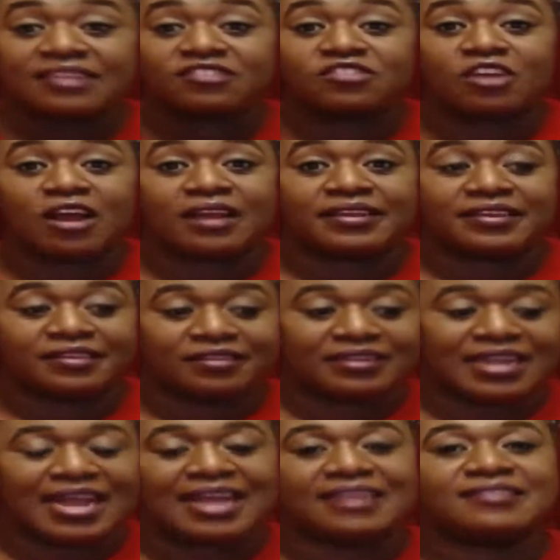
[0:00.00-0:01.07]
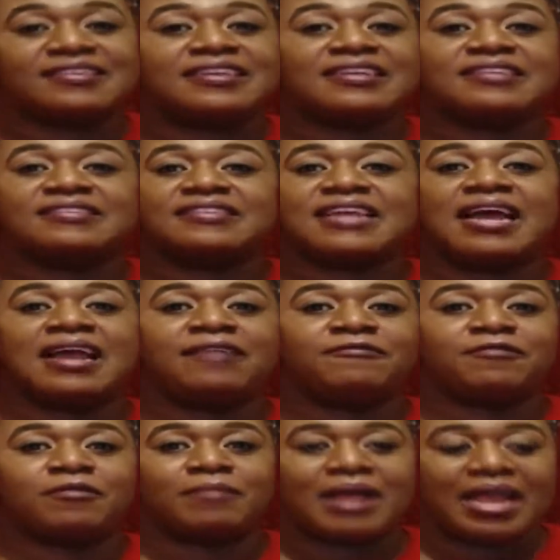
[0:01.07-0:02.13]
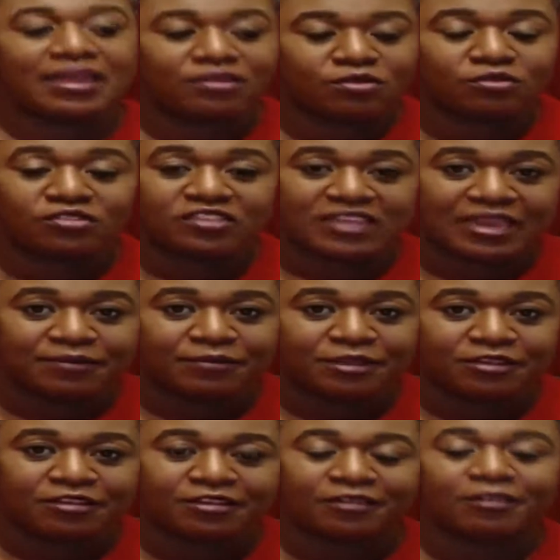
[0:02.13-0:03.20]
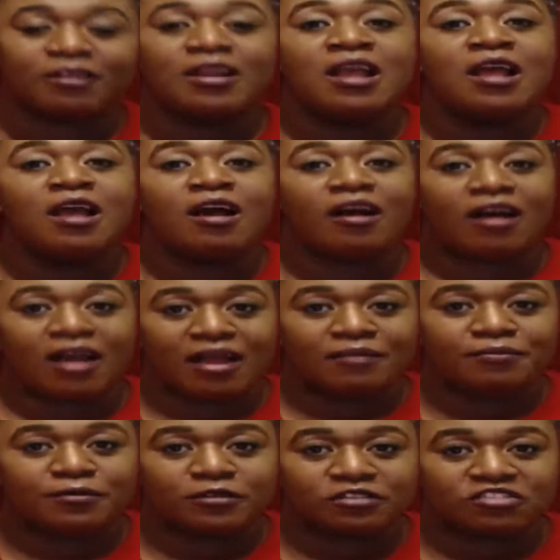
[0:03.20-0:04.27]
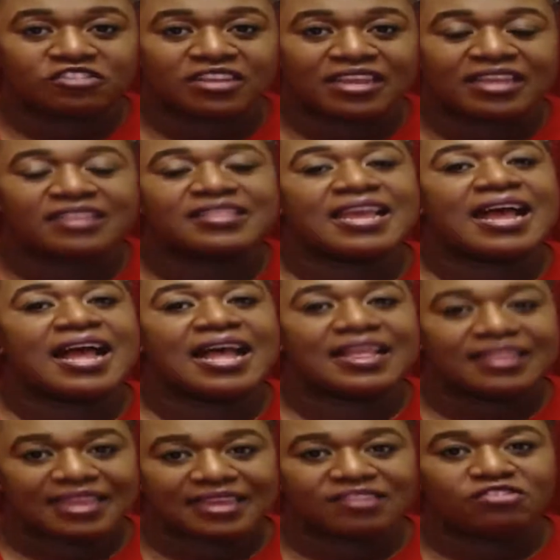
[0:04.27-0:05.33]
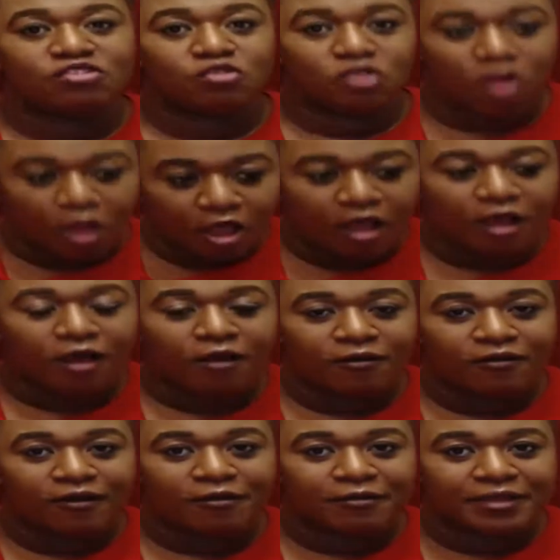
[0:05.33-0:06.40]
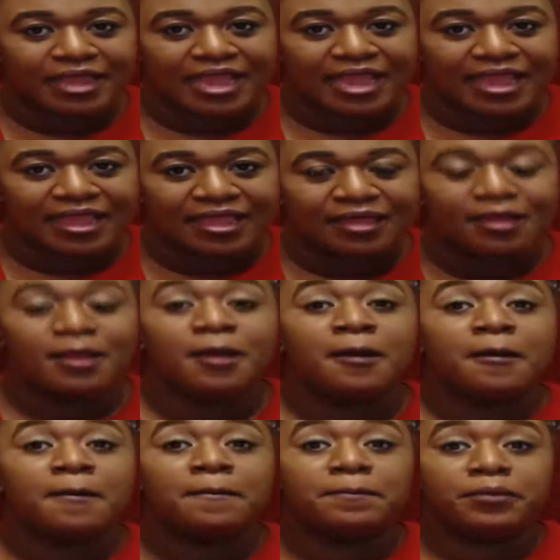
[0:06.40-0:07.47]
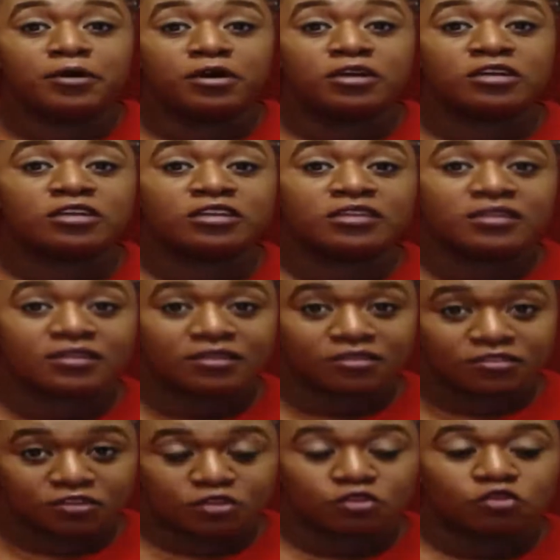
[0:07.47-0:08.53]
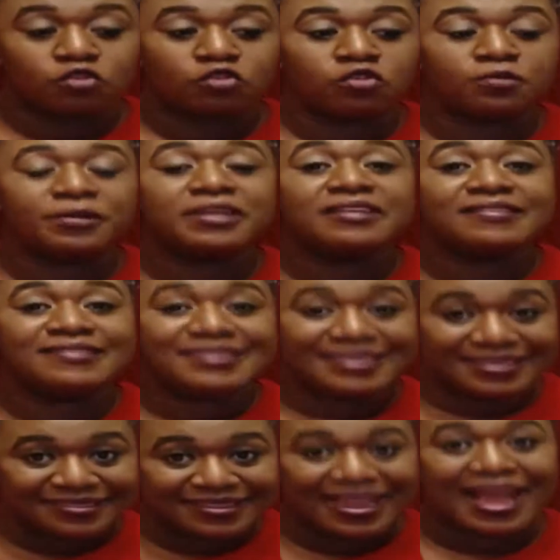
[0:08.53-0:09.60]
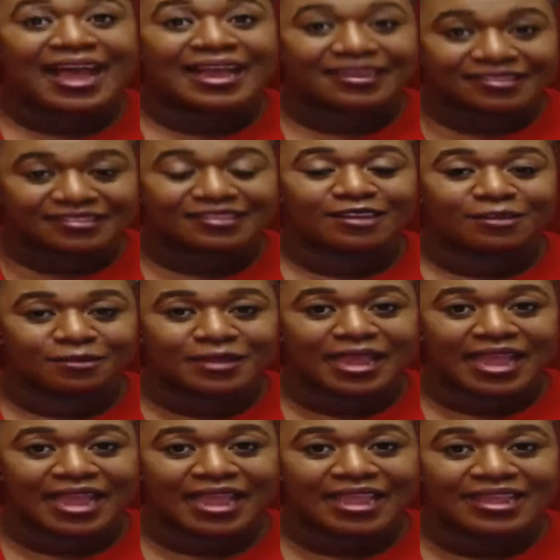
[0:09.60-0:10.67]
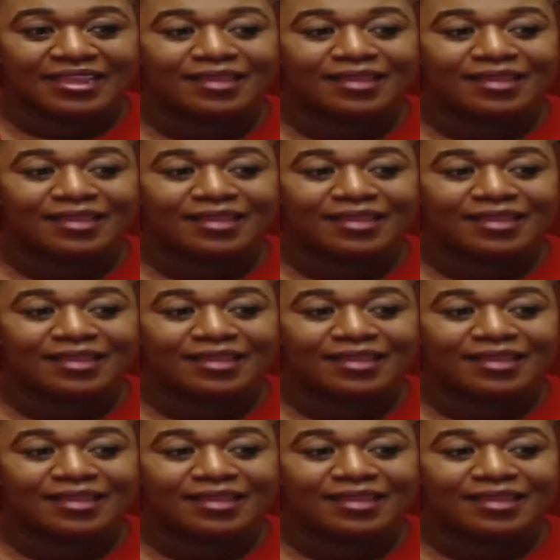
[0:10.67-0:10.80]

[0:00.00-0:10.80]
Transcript: talk here, guys, and it's time for my new segment here on Bookshade that I like to call, okay, Booktube Detox, okay?